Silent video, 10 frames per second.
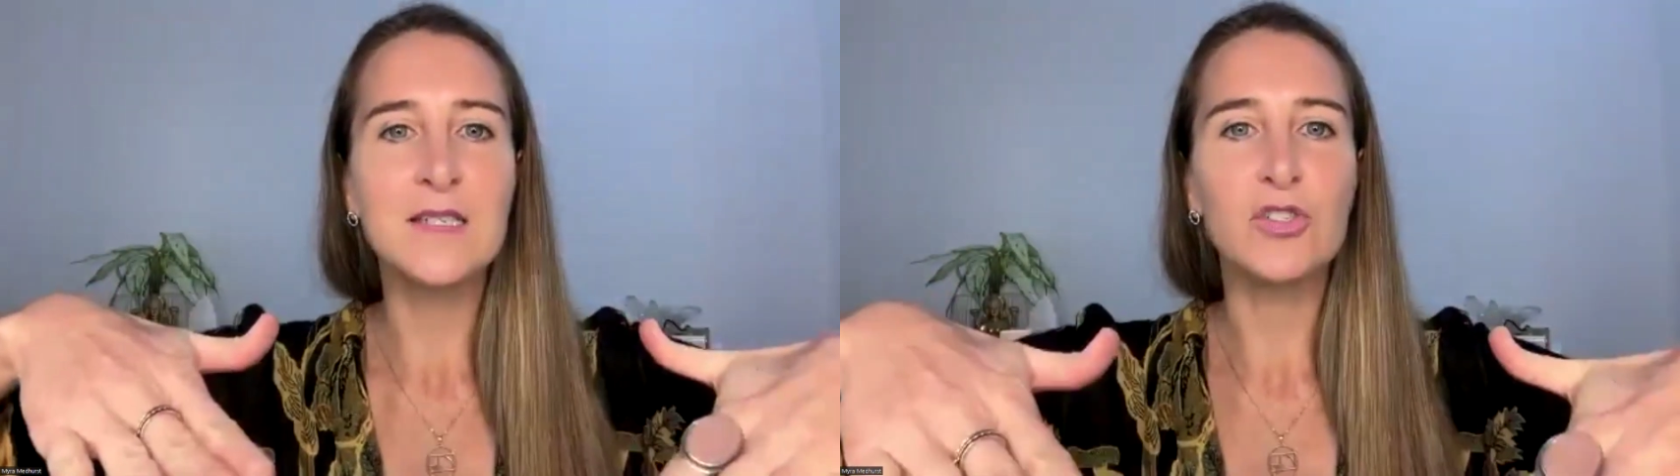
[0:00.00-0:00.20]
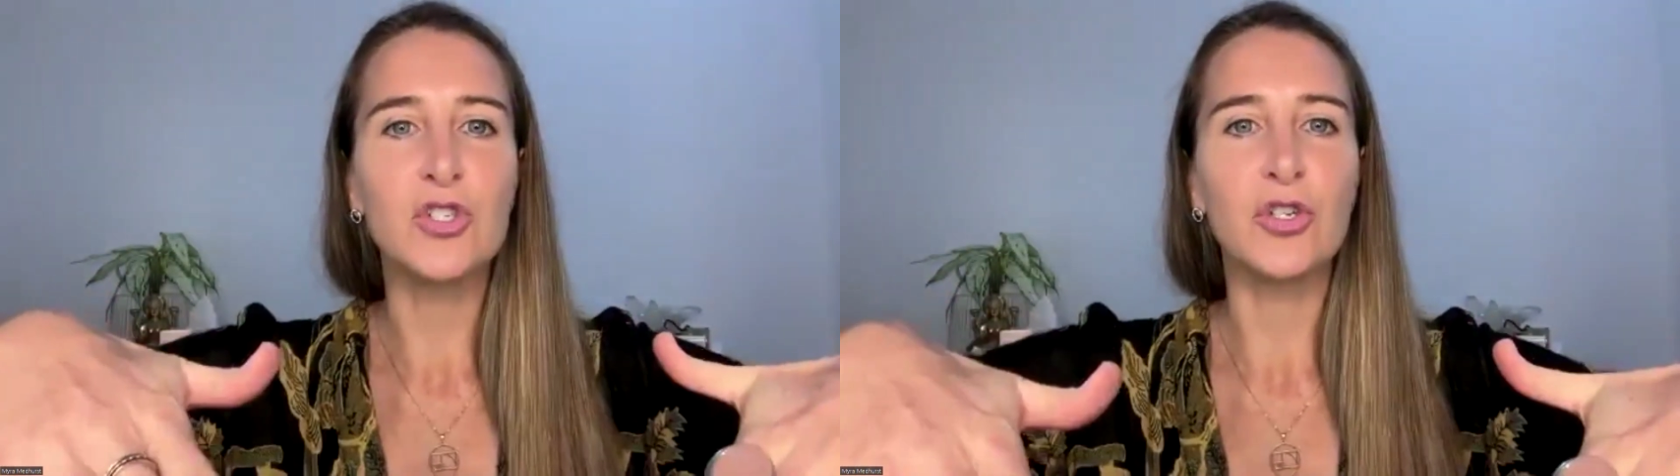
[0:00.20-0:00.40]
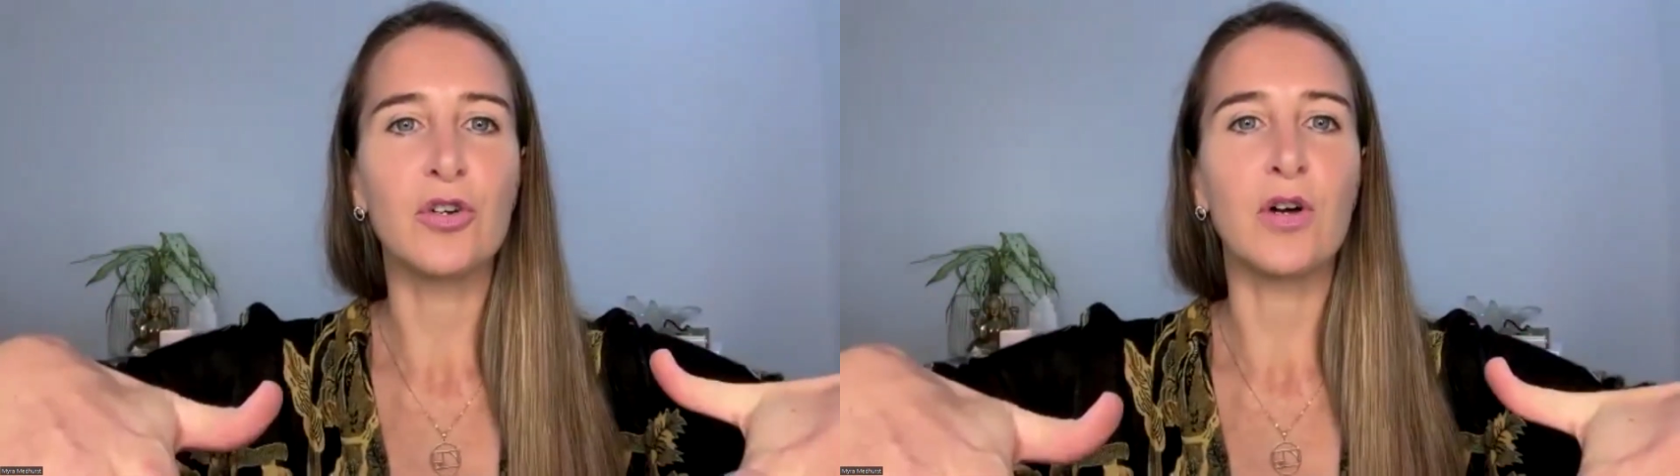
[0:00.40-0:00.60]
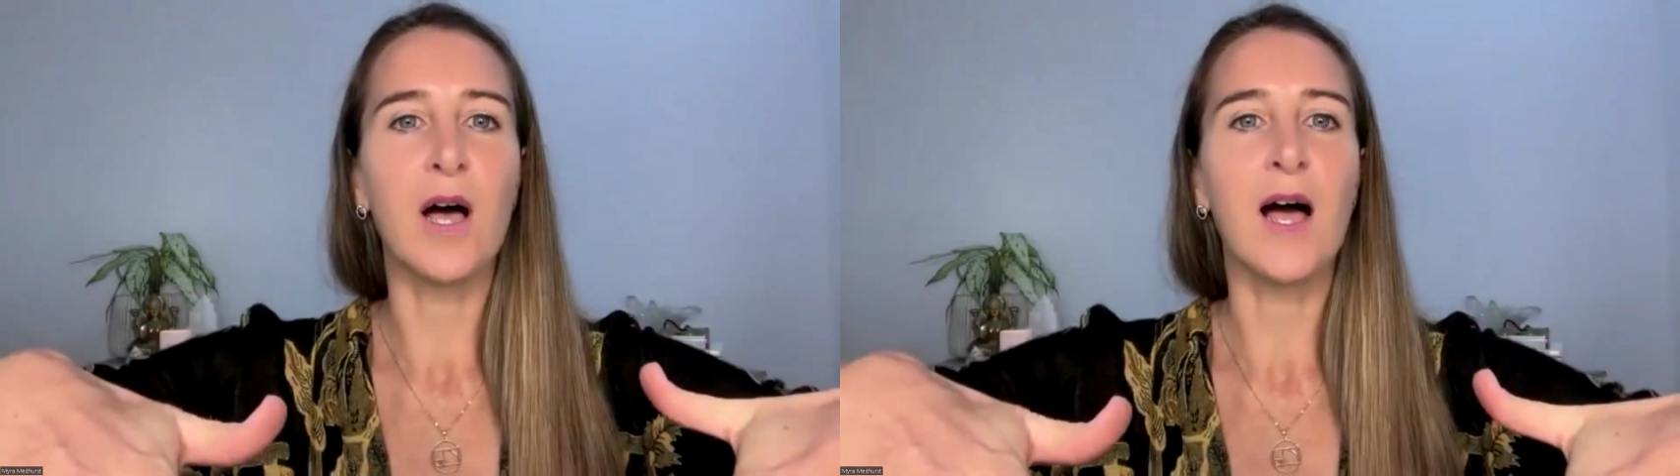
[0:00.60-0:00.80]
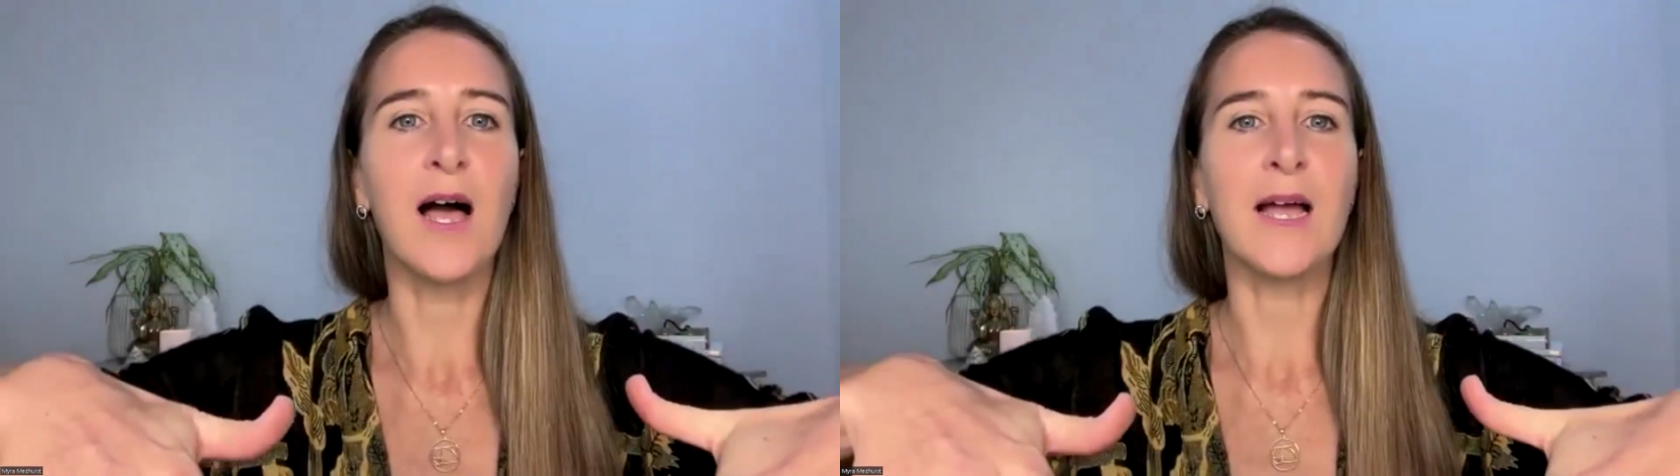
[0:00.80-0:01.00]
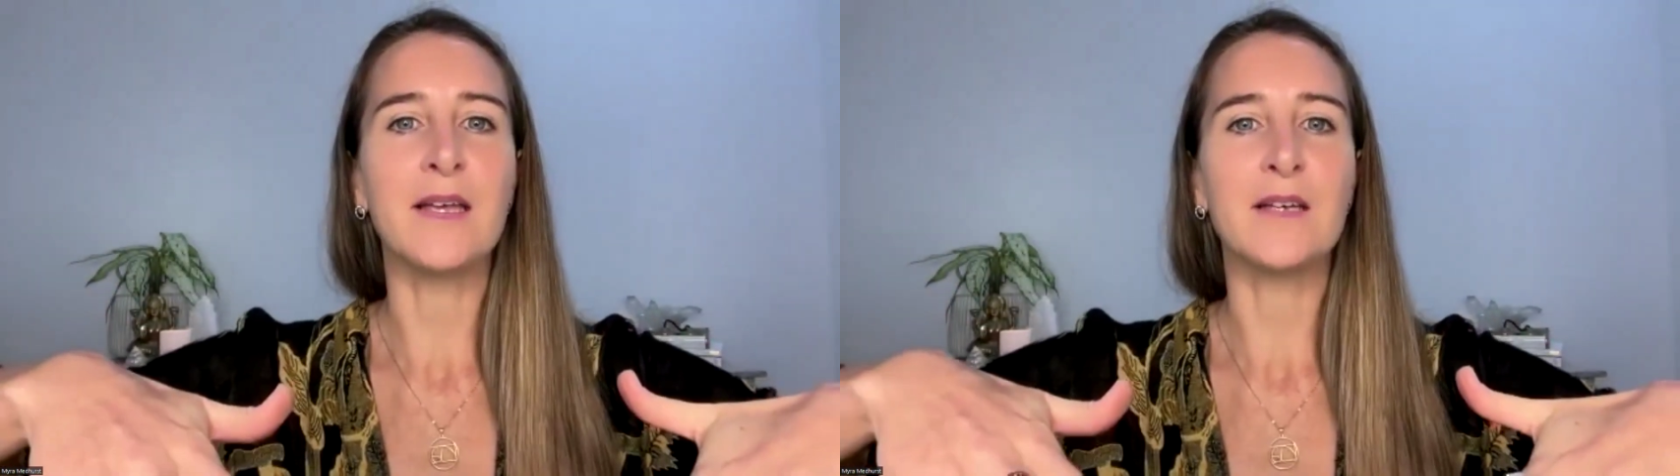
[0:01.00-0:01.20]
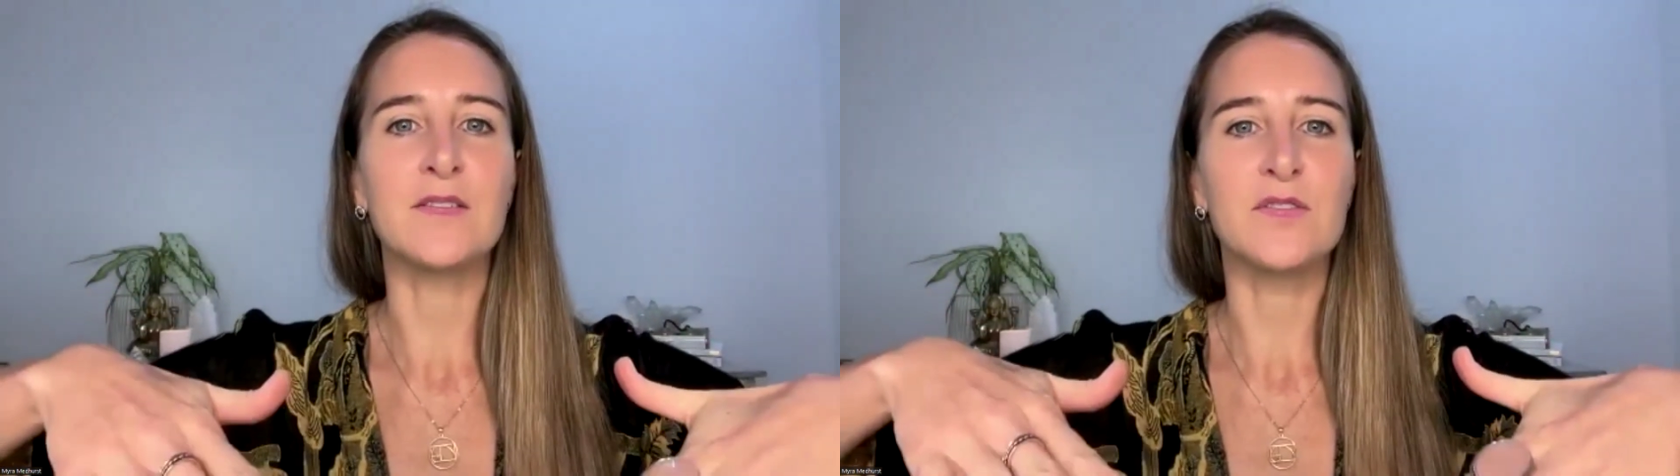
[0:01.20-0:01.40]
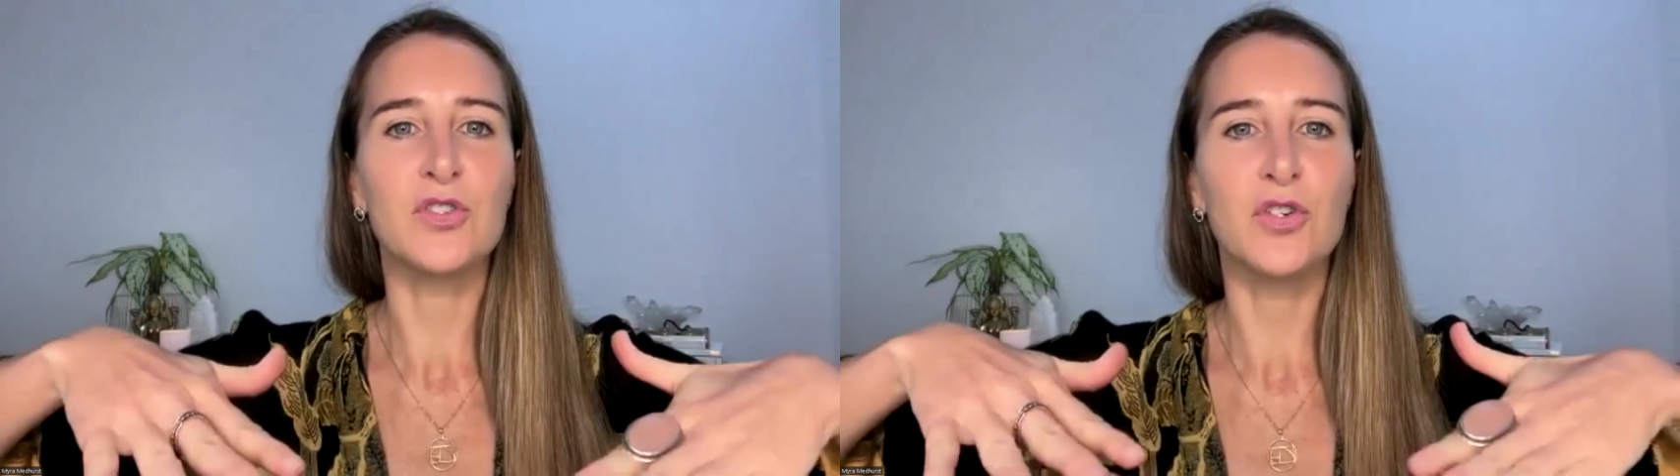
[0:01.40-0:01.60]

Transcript: into your highest